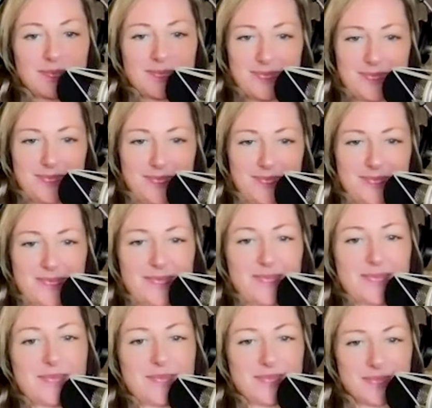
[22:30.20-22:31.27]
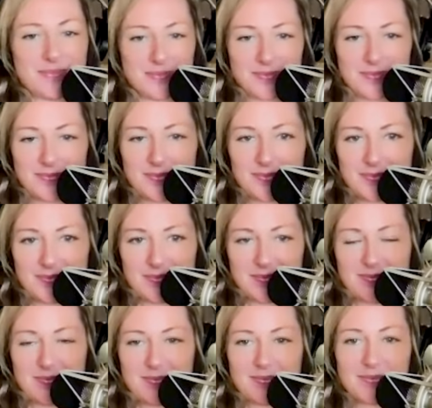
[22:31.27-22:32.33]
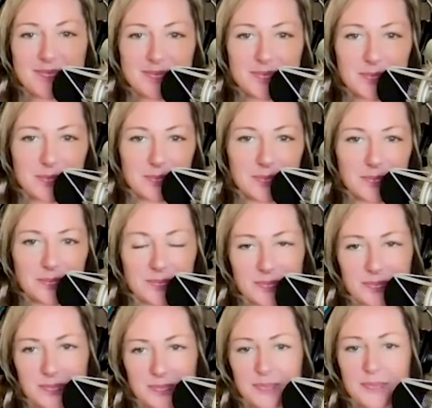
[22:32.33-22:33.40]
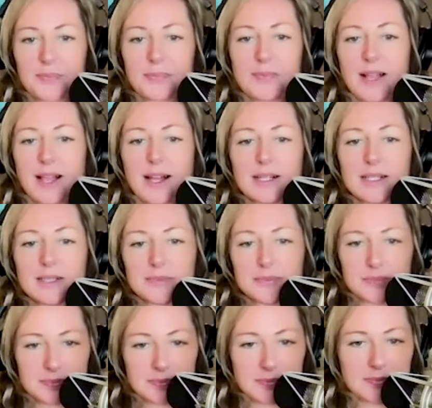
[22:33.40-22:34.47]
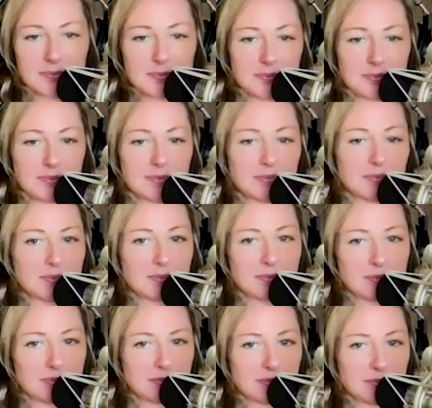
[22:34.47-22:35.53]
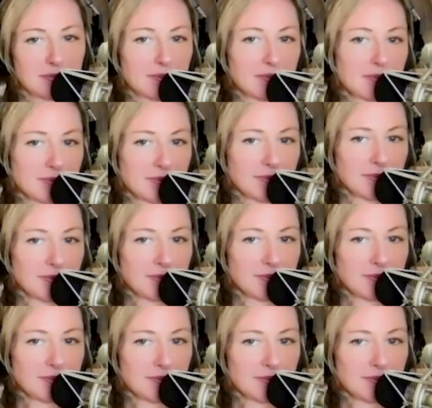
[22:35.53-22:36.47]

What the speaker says: This person isn't speaking.